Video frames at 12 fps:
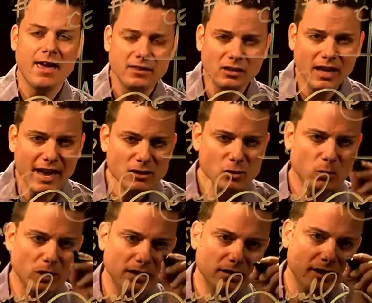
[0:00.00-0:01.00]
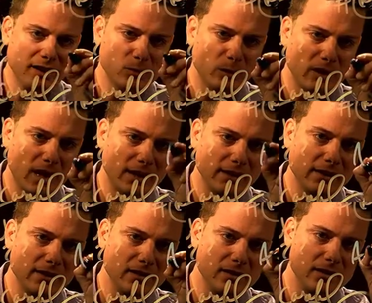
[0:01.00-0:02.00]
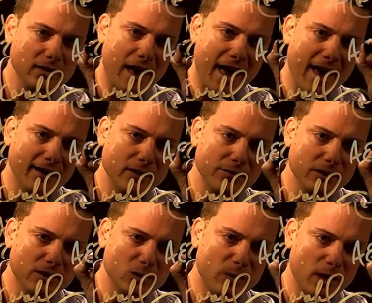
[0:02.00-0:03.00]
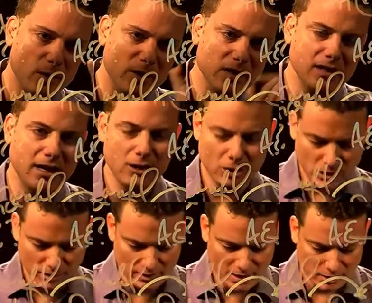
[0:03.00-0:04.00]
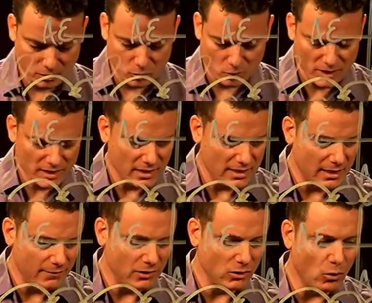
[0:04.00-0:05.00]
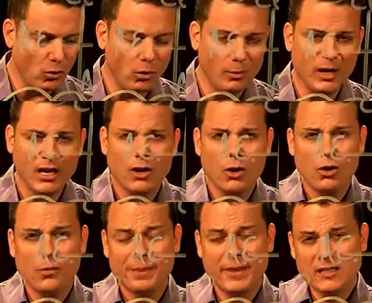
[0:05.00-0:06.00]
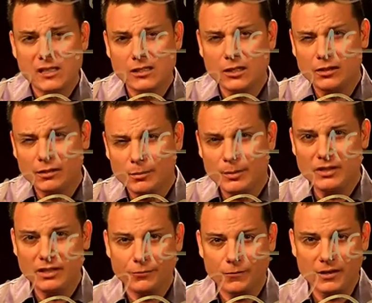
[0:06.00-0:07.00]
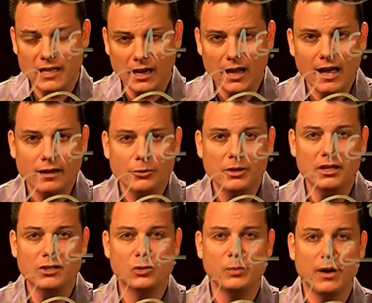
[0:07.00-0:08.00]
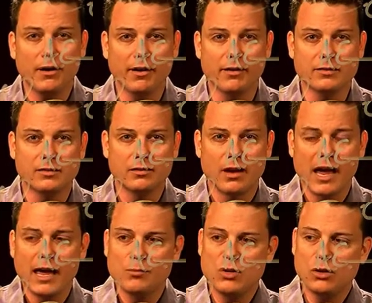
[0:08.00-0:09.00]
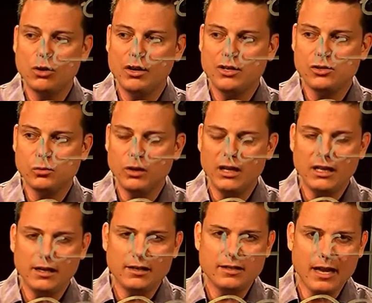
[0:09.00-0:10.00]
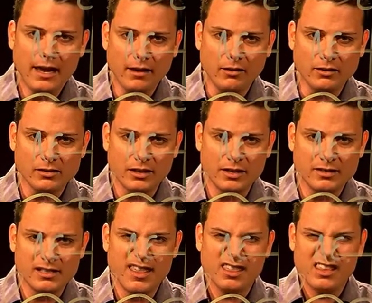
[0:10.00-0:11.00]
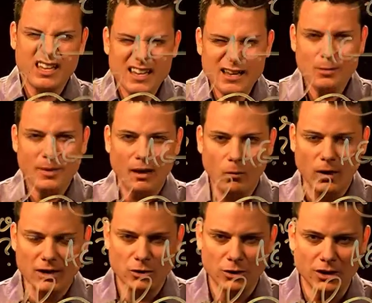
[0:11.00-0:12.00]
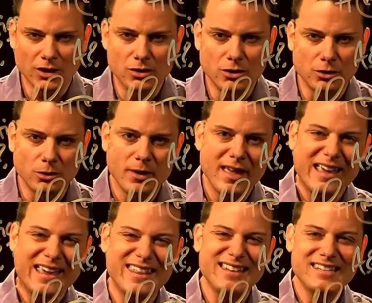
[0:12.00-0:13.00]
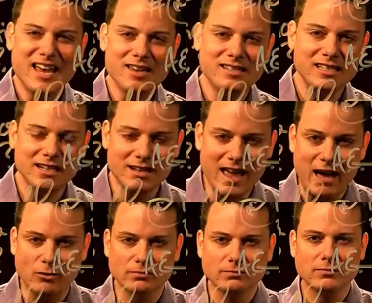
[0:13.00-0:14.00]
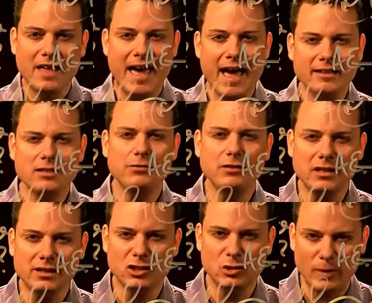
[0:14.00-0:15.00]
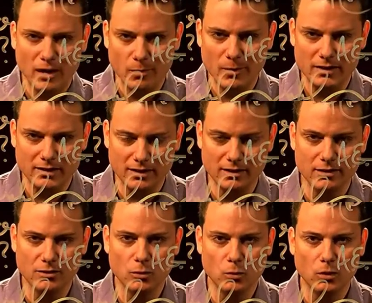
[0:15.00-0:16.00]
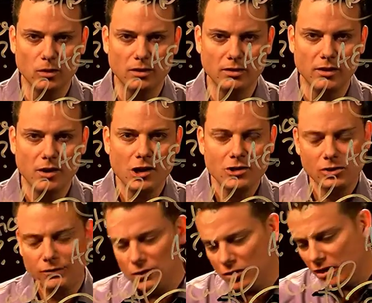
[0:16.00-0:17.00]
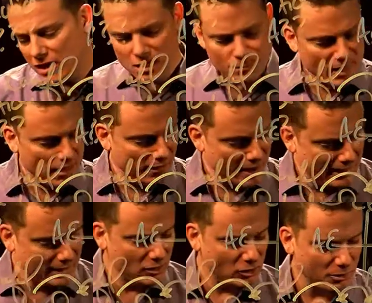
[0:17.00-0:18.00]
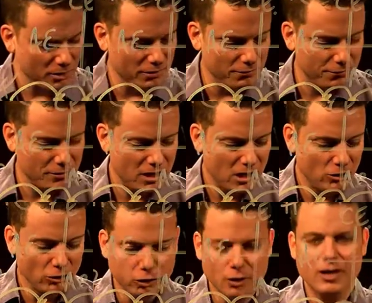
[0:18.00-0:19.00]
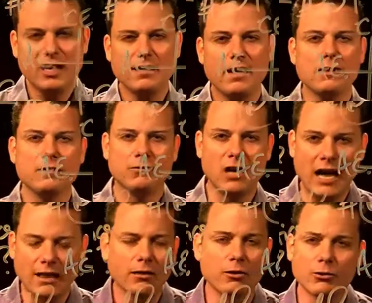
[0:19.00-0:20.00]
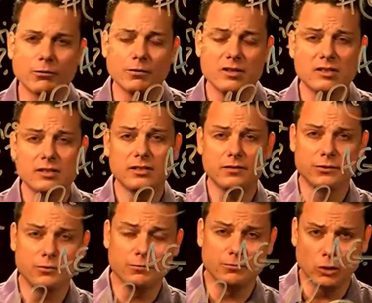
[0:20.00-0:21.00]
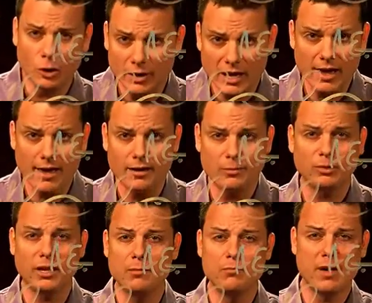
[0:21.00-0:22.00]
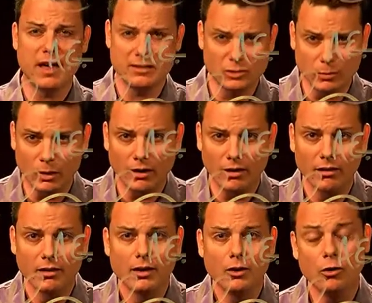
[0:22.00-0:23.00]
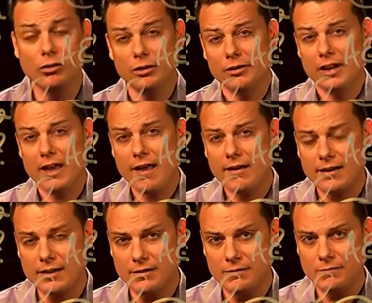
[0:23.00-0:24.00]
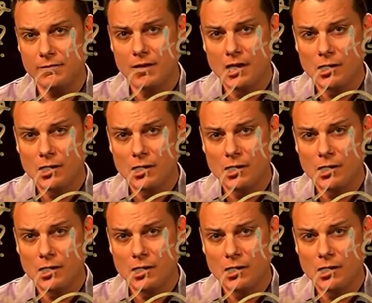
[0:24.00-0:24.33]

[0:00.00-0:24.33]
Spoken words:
And the last one, last but not least, is active experimentation. And according to David Kolb, this is a little bit different than concrete experience, because what it entails is thinking about what you're going to do and then testing it out, actively experimenting in the world. So if you think about any sort of learning that you've gone through, for instance, if you're learning how to play baseball or learning how to give